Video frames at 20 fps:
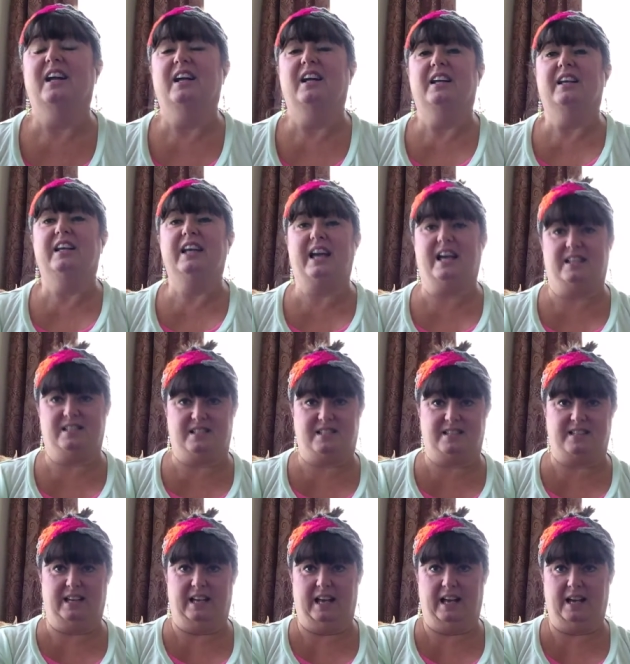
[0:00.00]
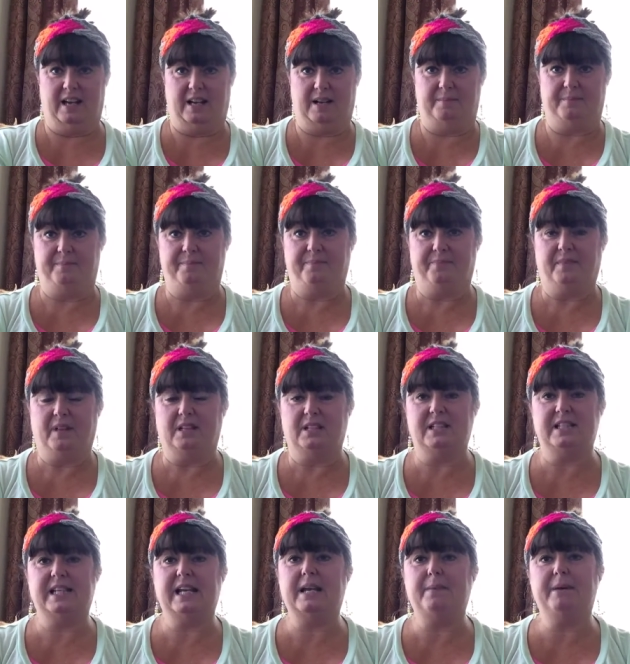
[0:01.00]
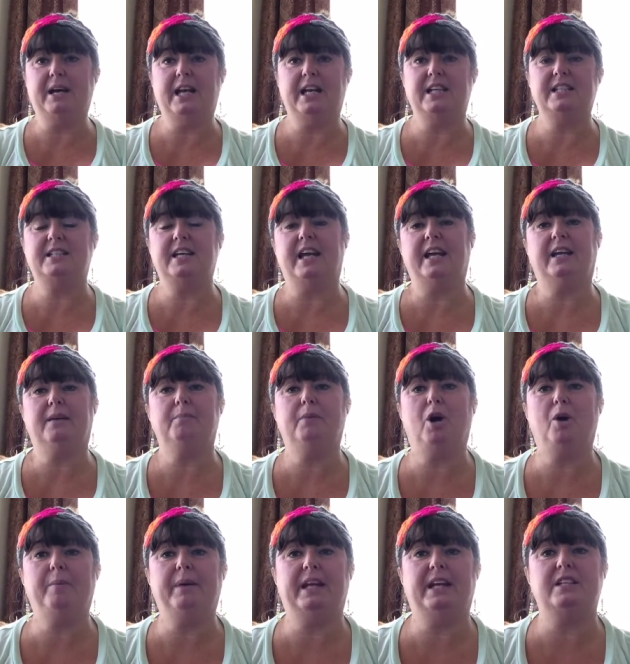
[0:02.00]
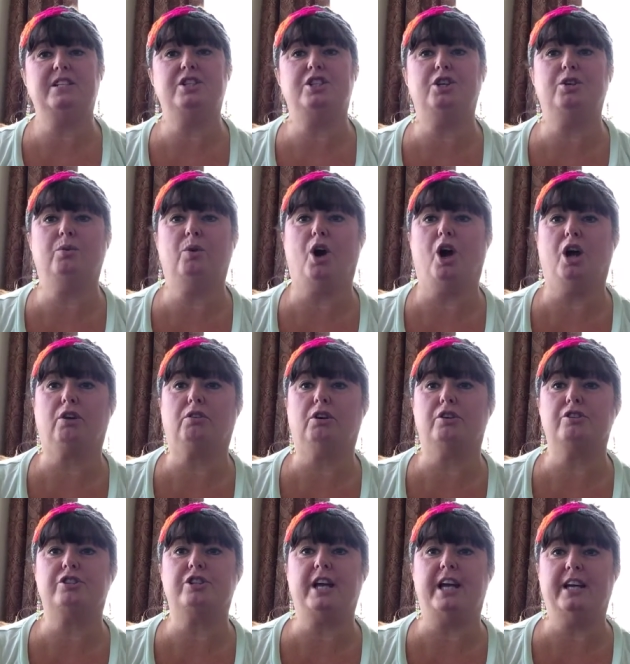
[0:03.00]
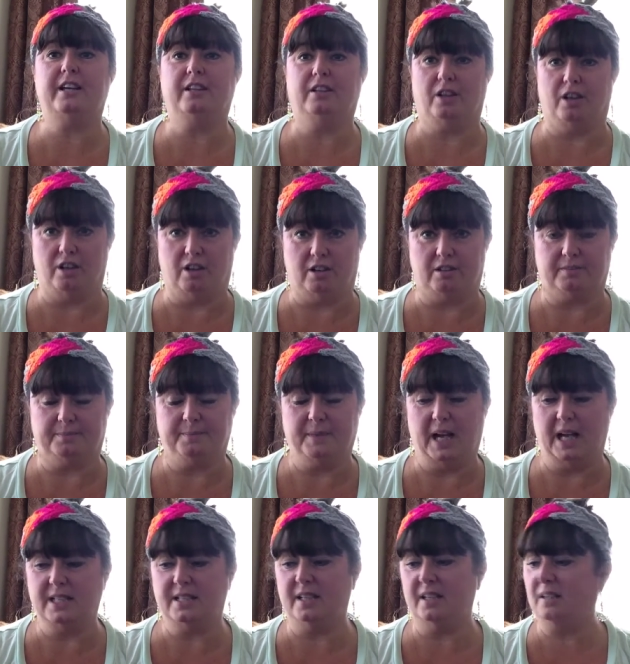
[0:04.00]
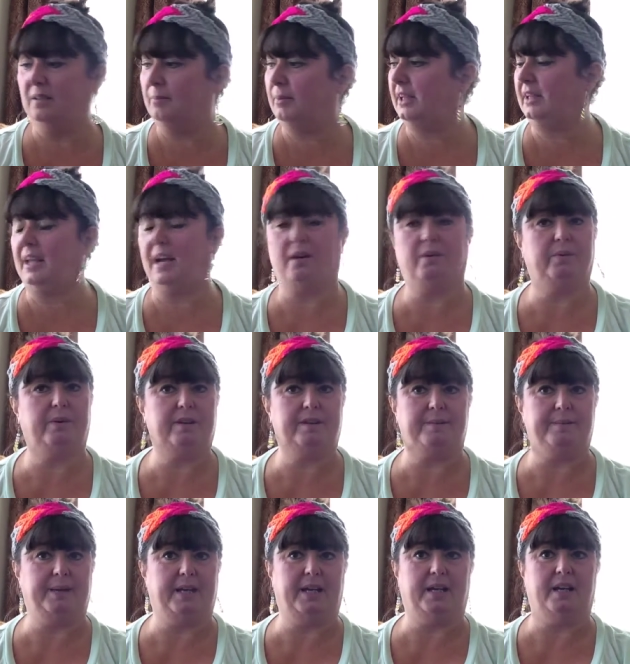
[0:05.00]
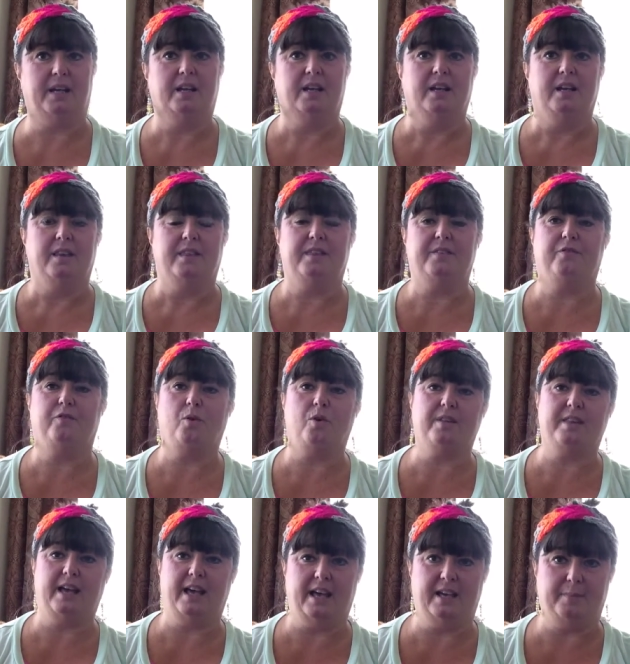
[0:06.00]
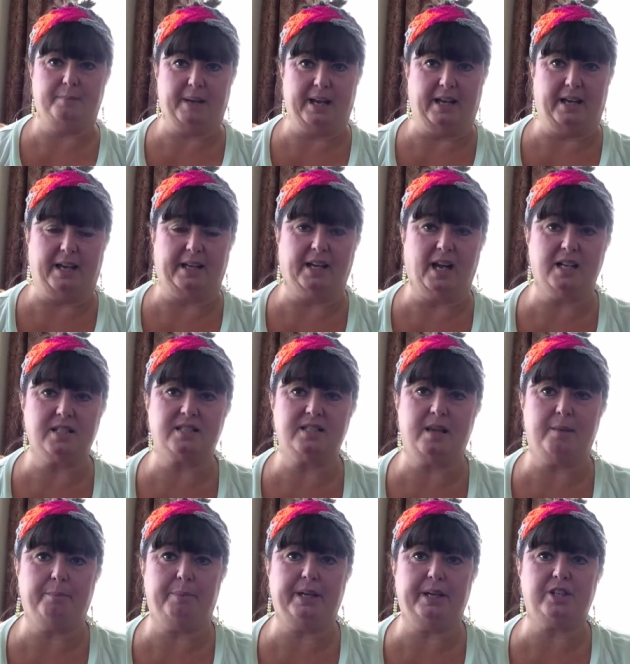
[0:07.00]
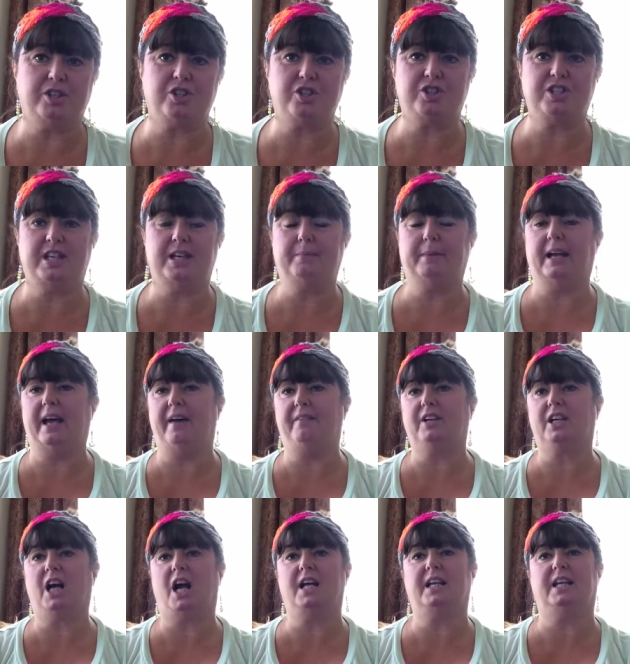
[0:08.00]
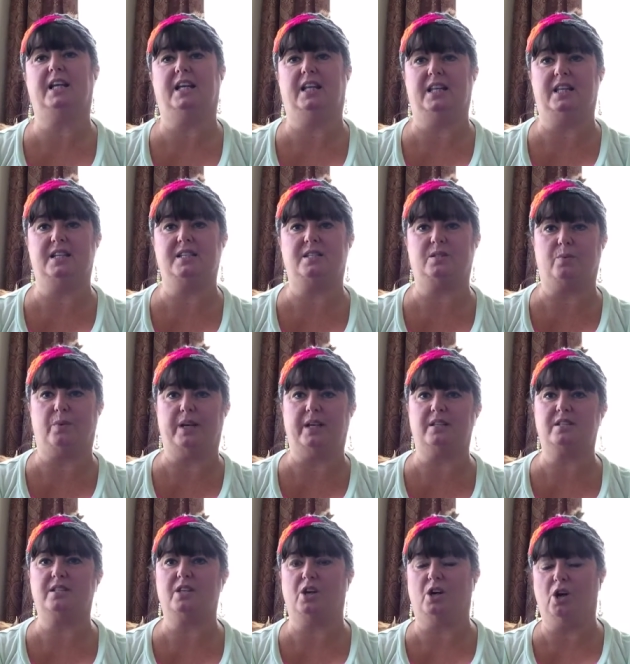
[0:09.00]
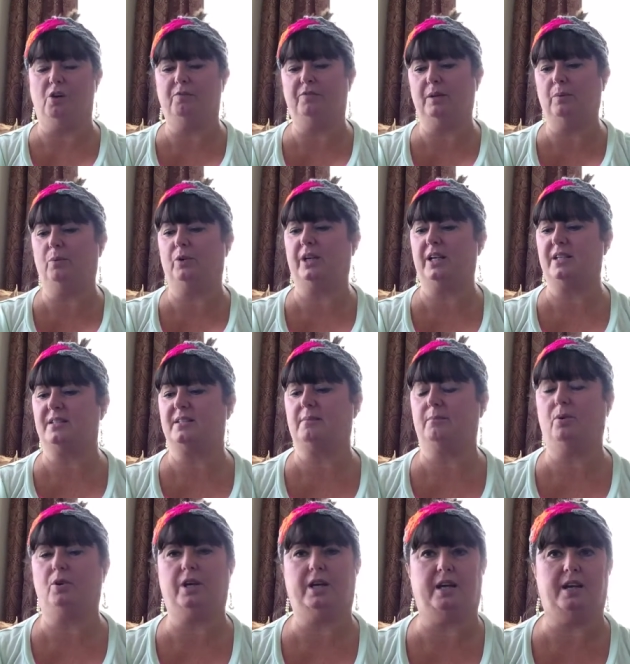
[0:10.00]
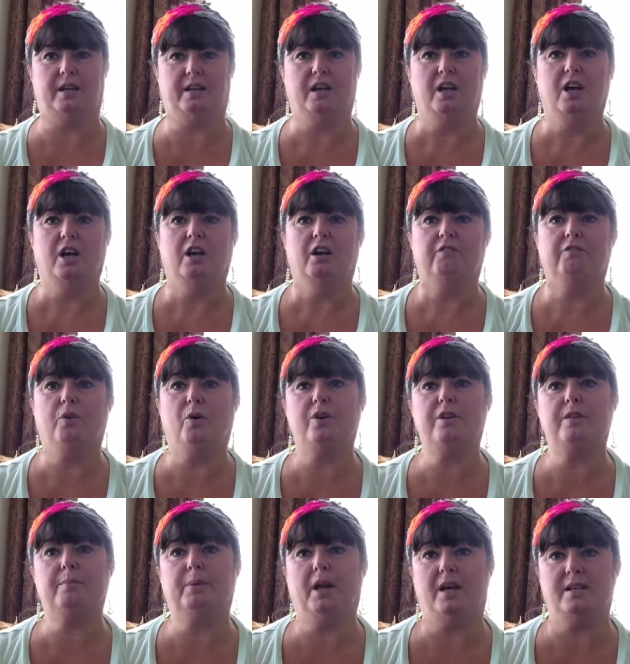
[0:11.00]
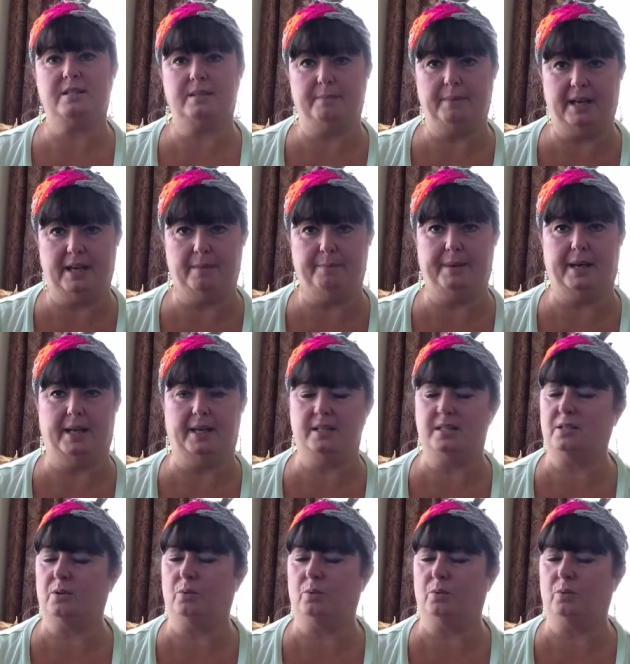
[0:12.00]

Yes. Um, Did anybody take a moment and do our crochet along? I didn't bring that with me for the headband. I got some pictures in, but I haven't gotten any this week, so hopefully we'll get some more in for the Blossom headband. It's a